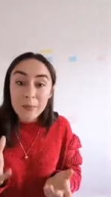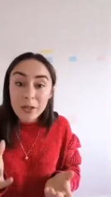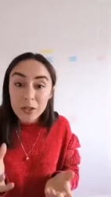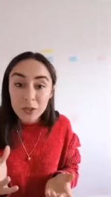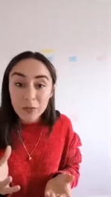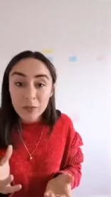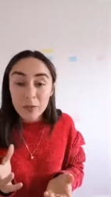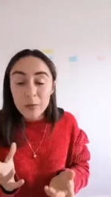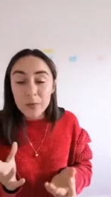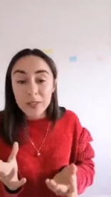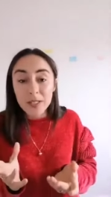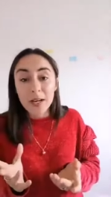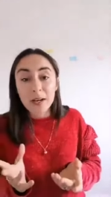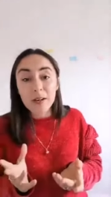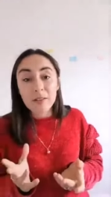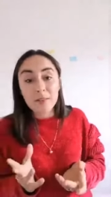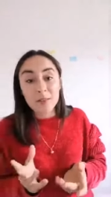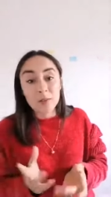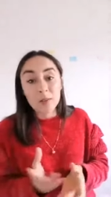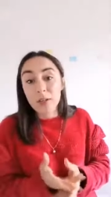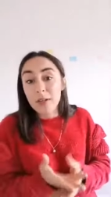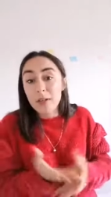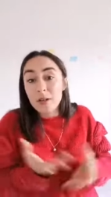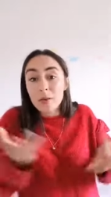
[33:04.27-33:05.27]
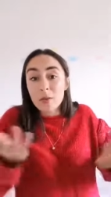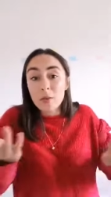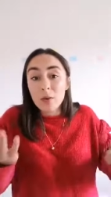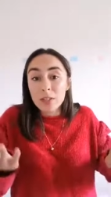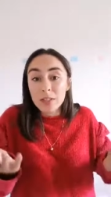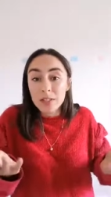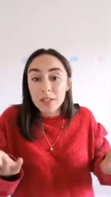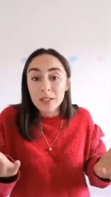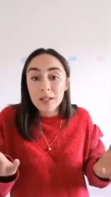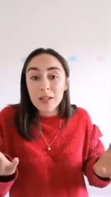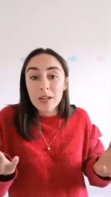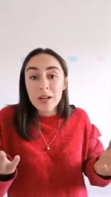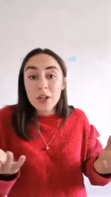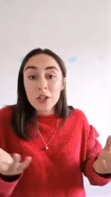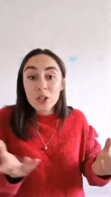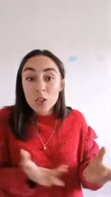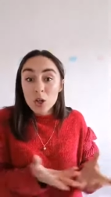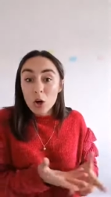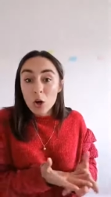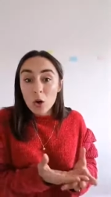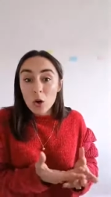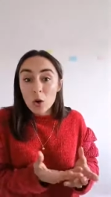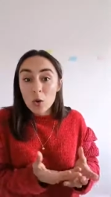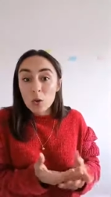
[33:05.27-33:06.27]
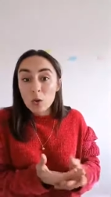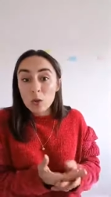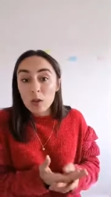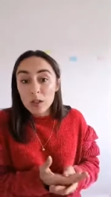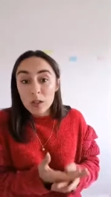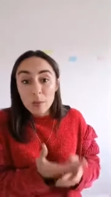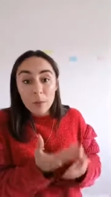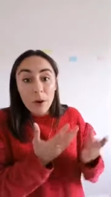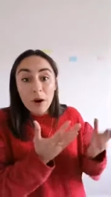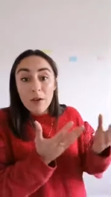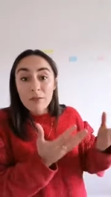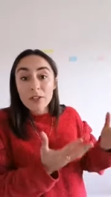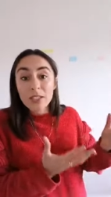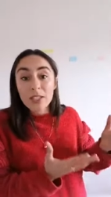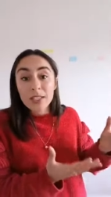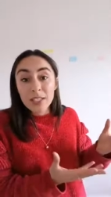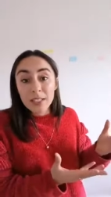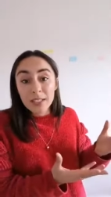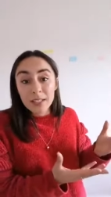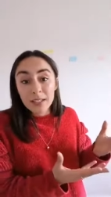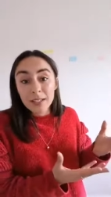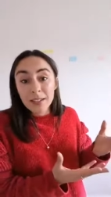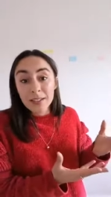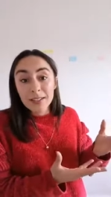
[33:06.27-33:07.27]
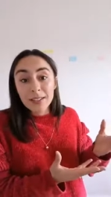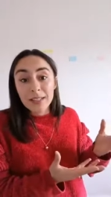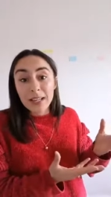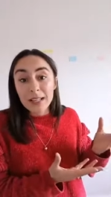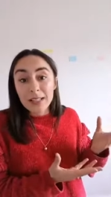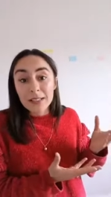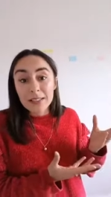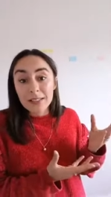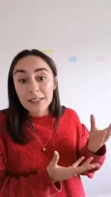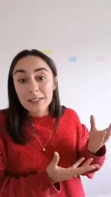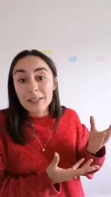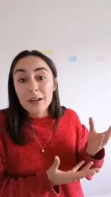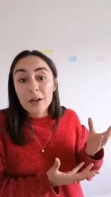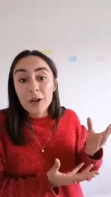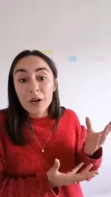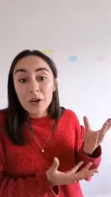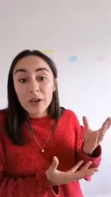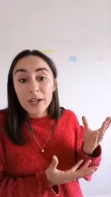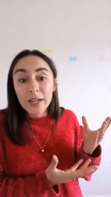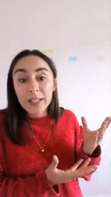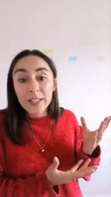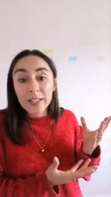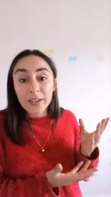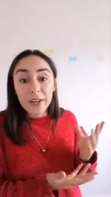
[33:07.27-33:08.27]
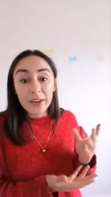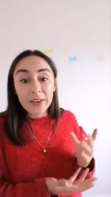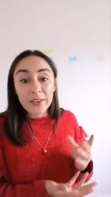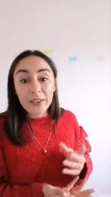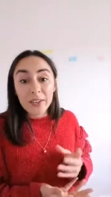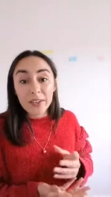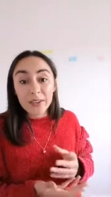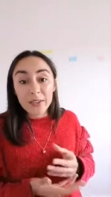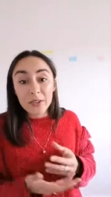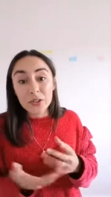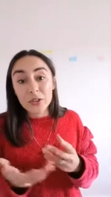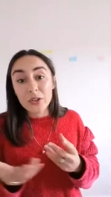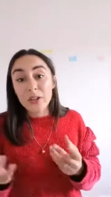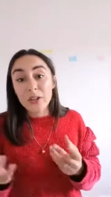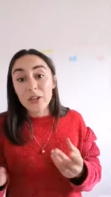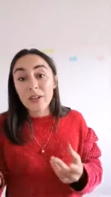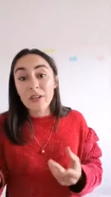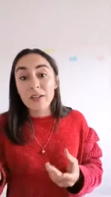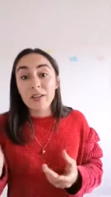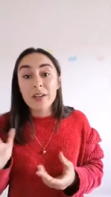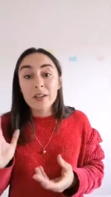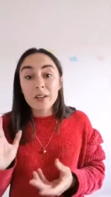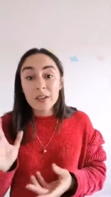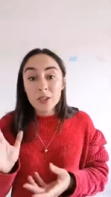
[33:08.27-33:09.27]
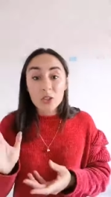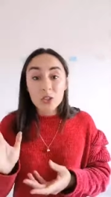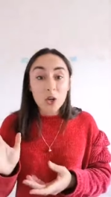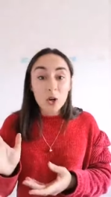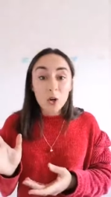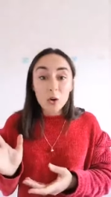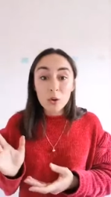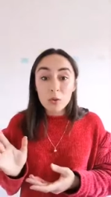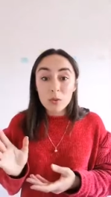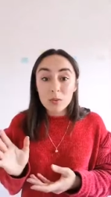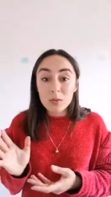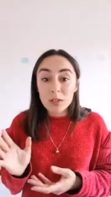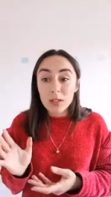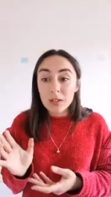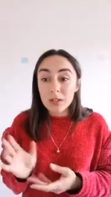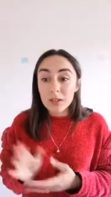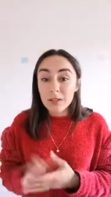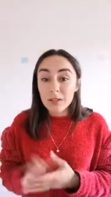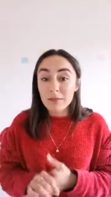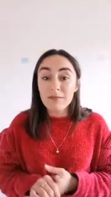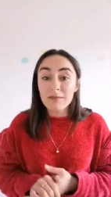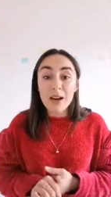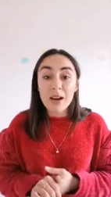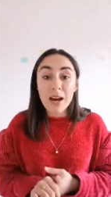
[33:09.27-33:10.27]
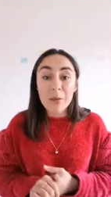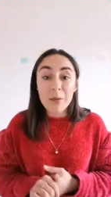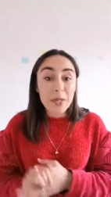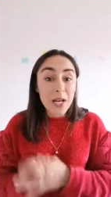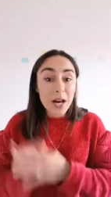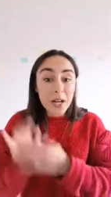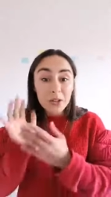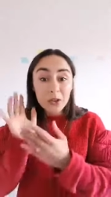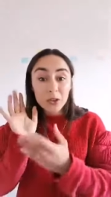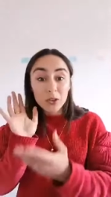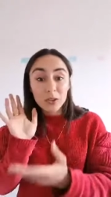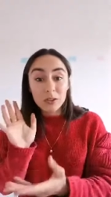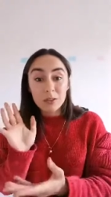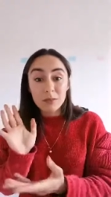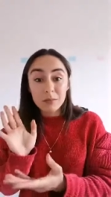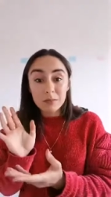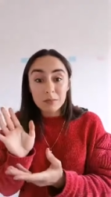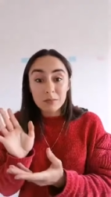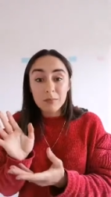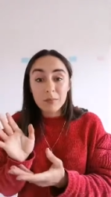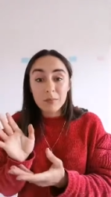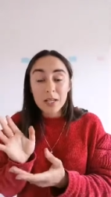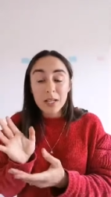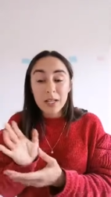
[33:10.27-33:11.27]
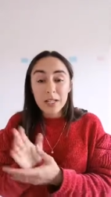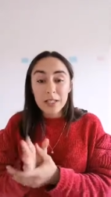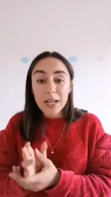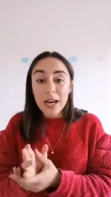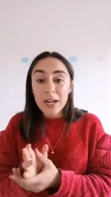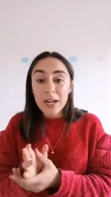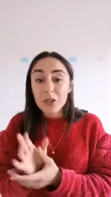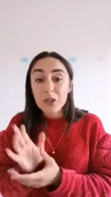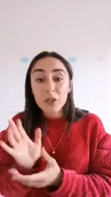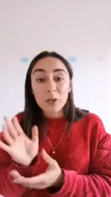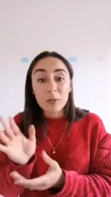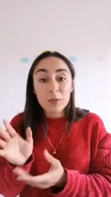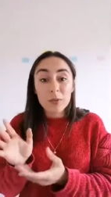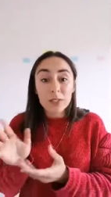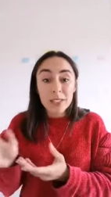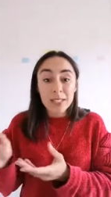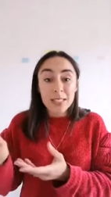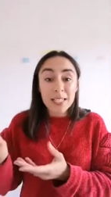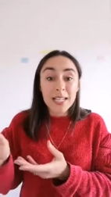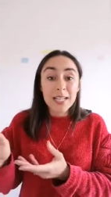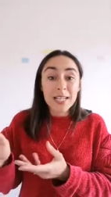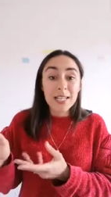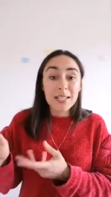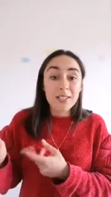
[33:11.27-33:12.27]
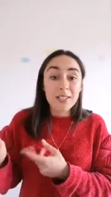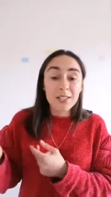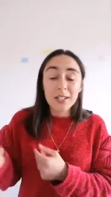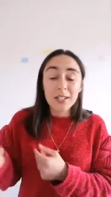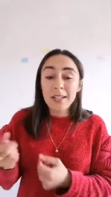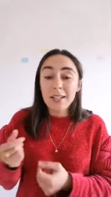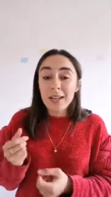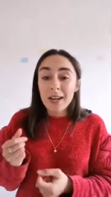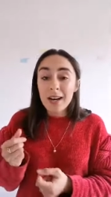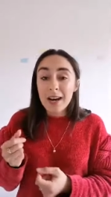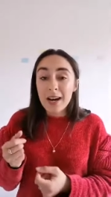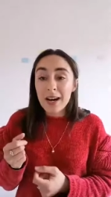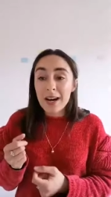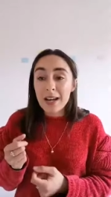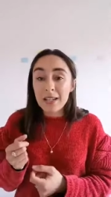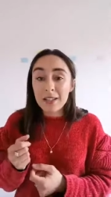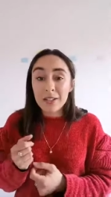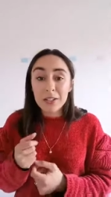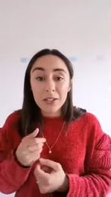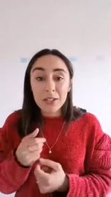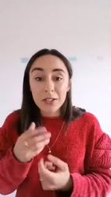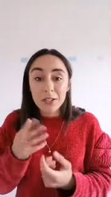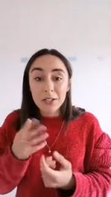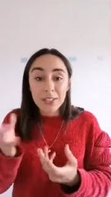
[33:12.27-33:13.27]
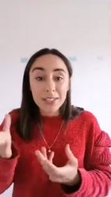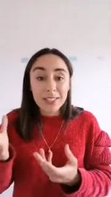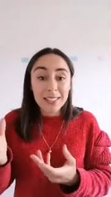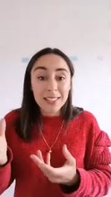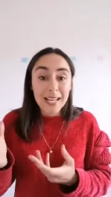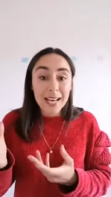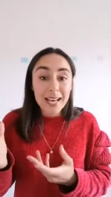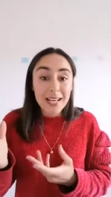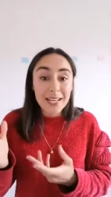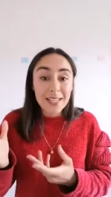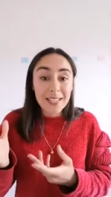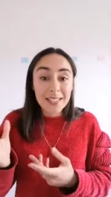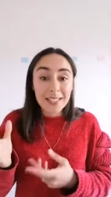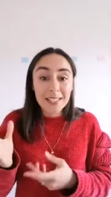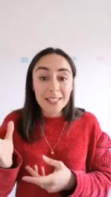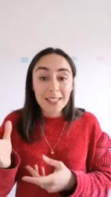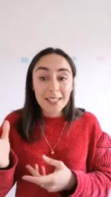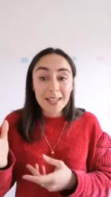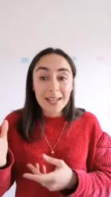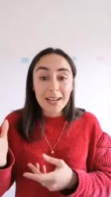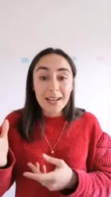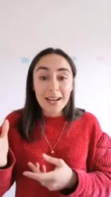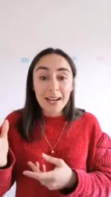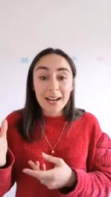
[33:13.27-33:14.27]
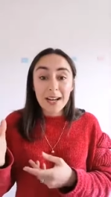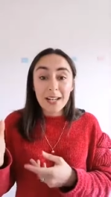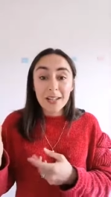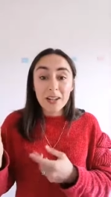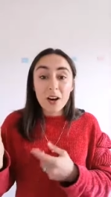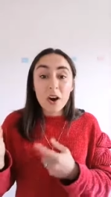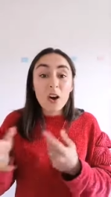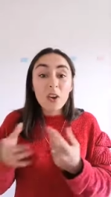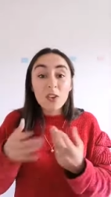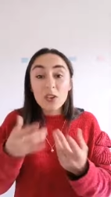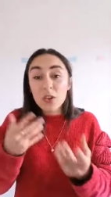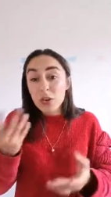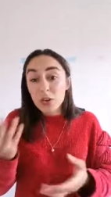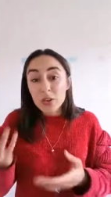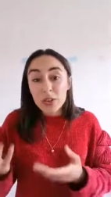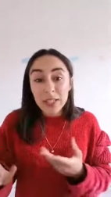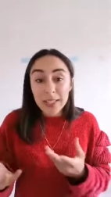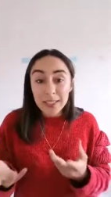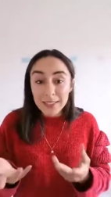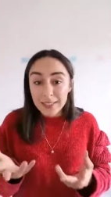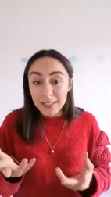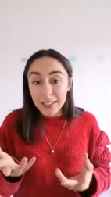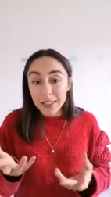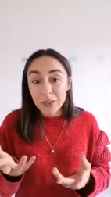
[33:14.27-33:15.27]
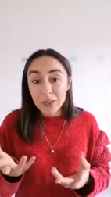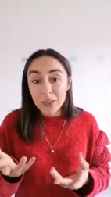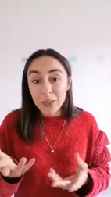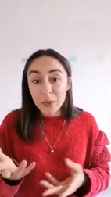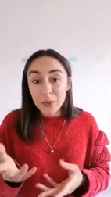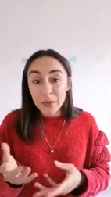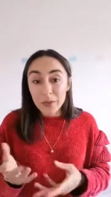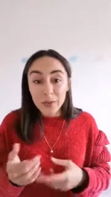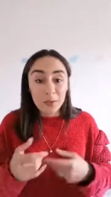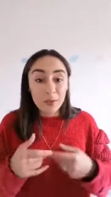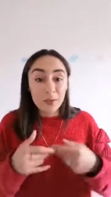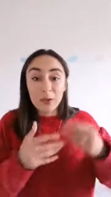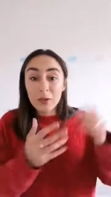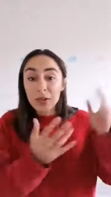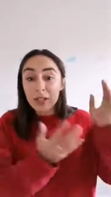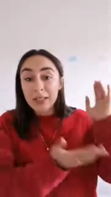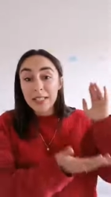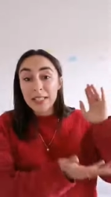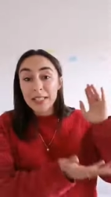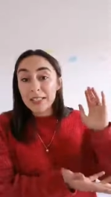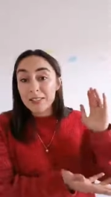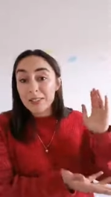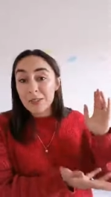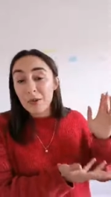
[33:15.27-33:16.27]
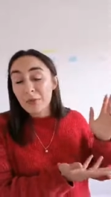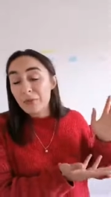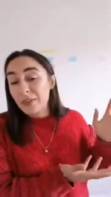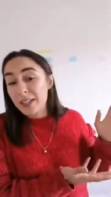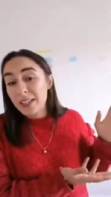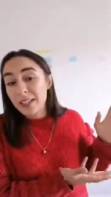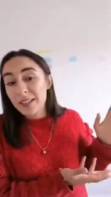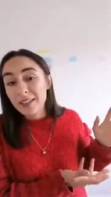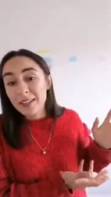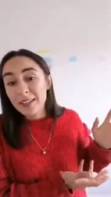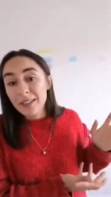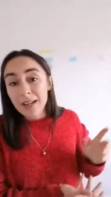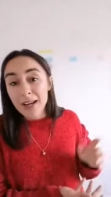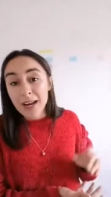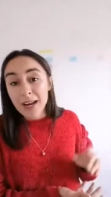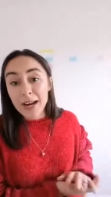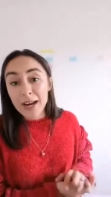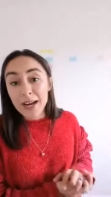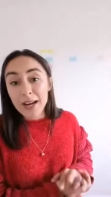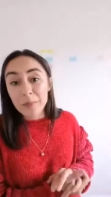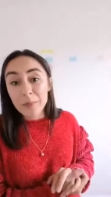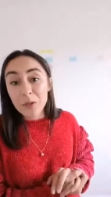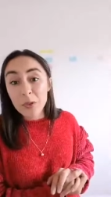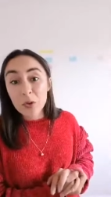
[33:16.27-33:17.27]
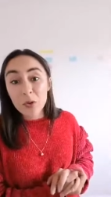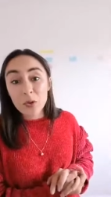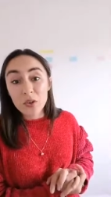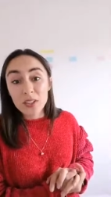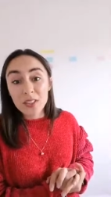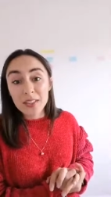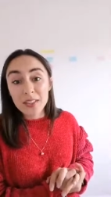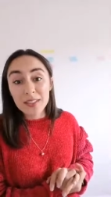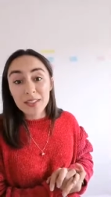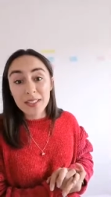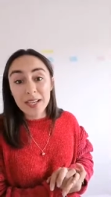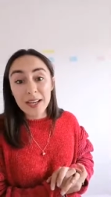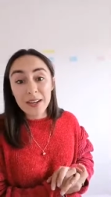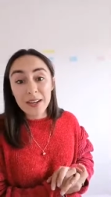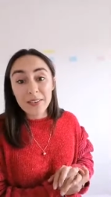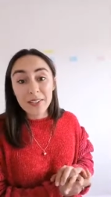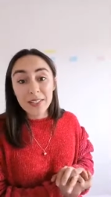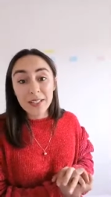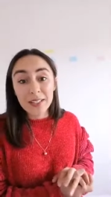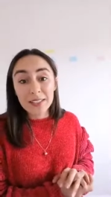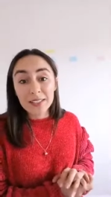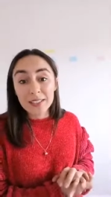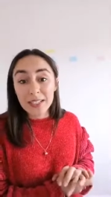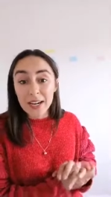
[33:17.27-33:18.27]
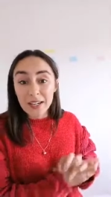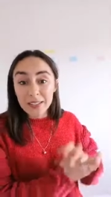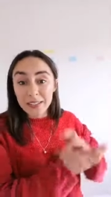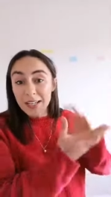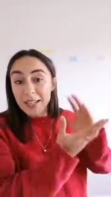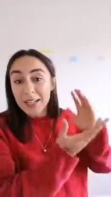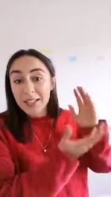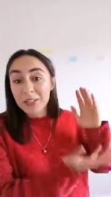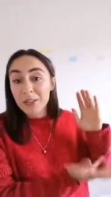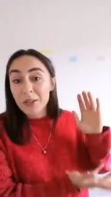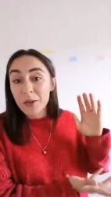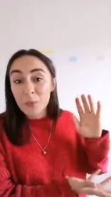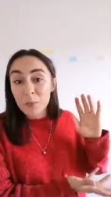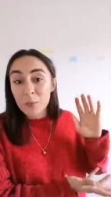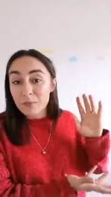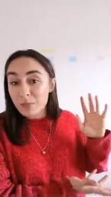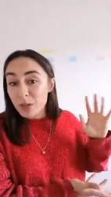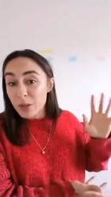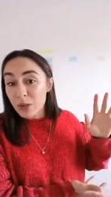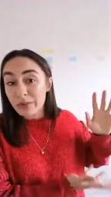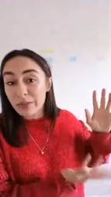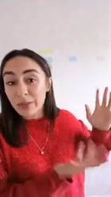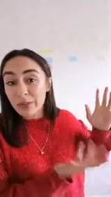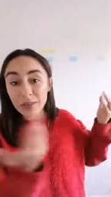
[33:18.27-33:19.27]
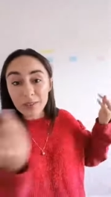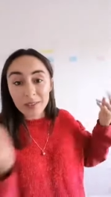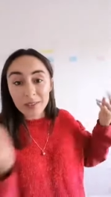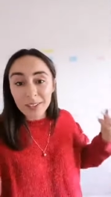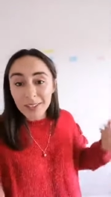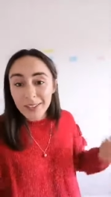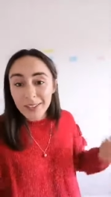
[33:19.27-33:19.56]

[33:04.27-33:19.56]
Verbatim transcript: image of themselves, so they don't want to show the poverty that's occurring in their area. They're trying to show their um, natural and uh, national prestige and their success and all the good things that they're doing. Look at these lovely um, tourist areas, aren't they so beautiful?